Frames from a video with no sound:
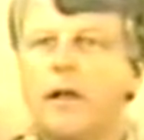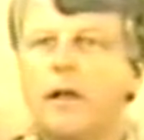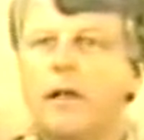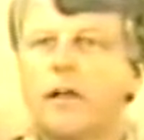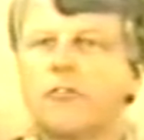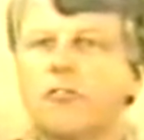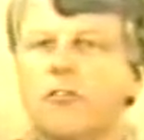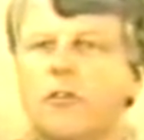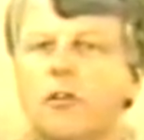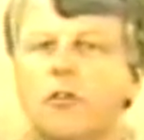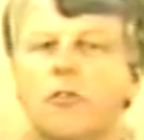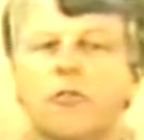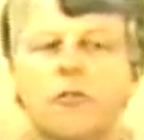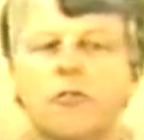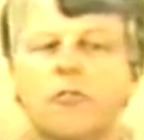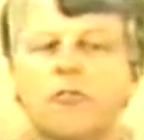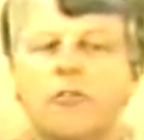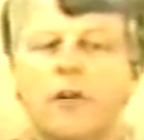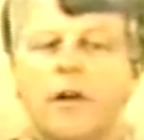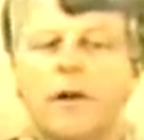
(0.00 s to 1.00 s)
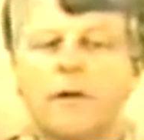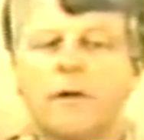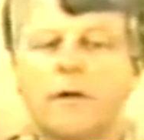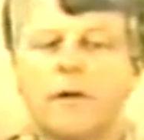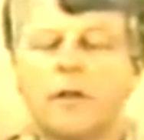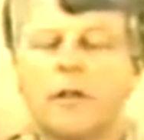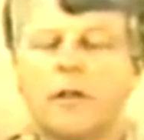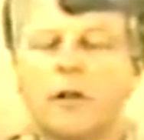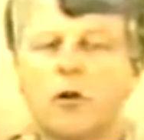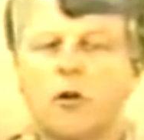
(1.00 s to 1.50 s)
So Luther said
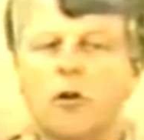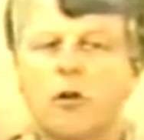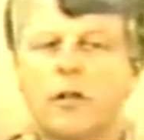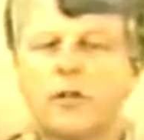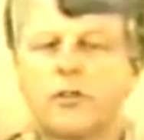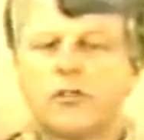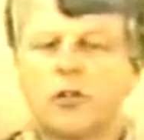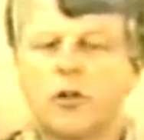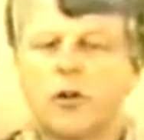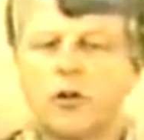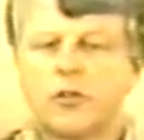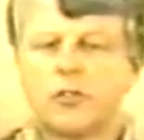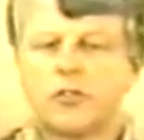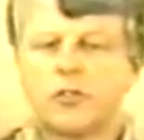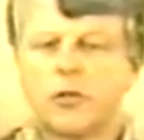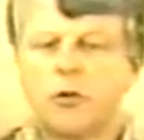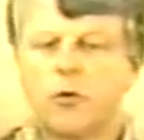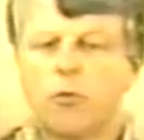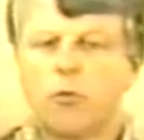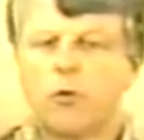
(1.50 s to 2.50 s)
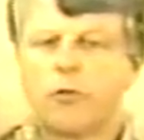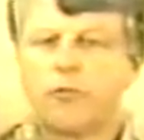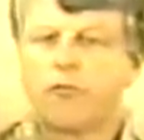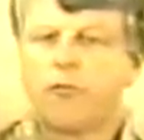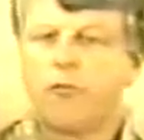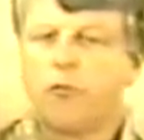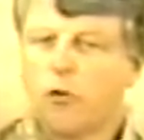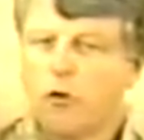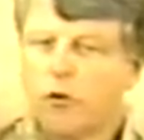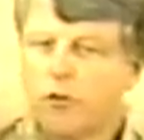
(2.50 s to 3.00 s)
the early church was
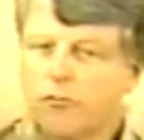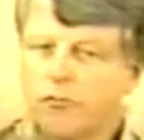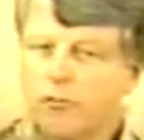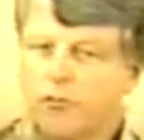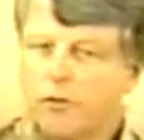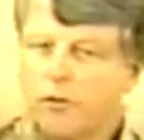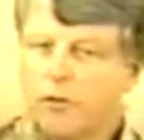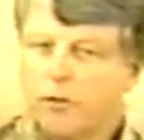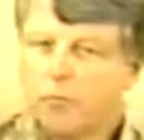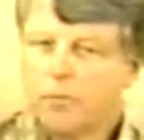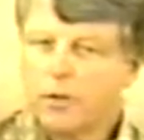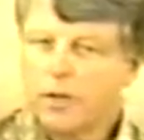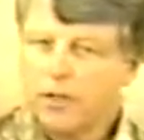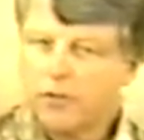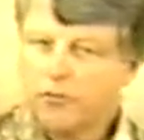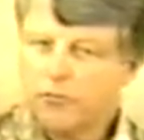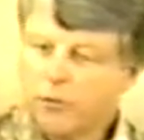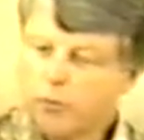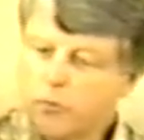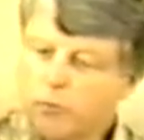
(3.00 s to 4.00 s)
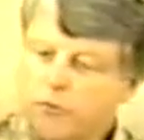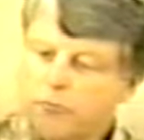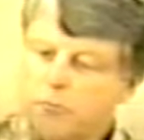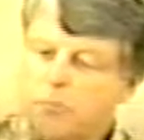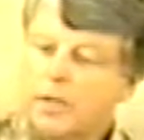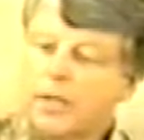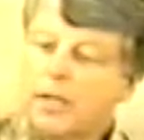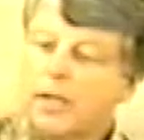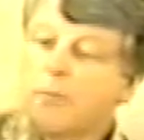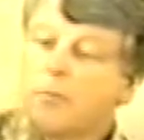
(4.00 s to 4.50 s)
forced because it was
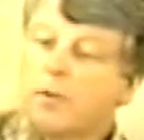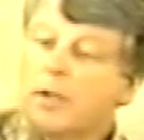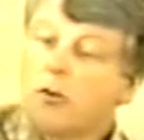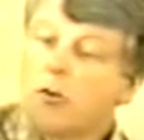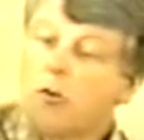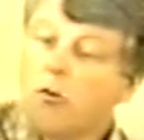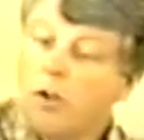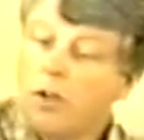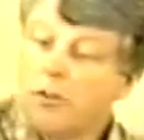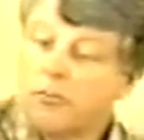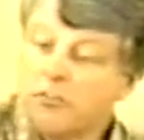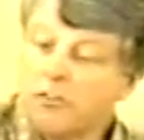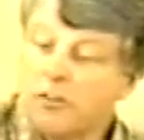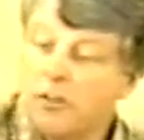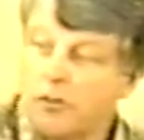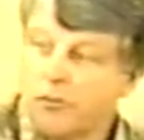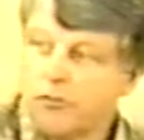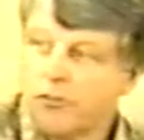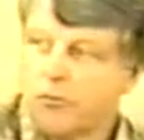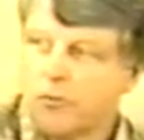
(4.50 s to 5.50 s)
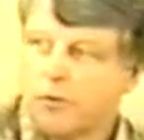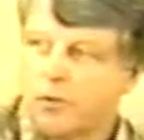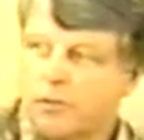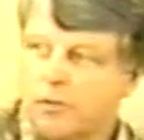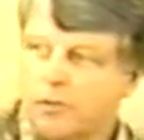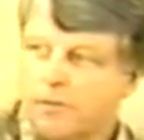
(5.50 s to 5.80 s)
becoming cross cultural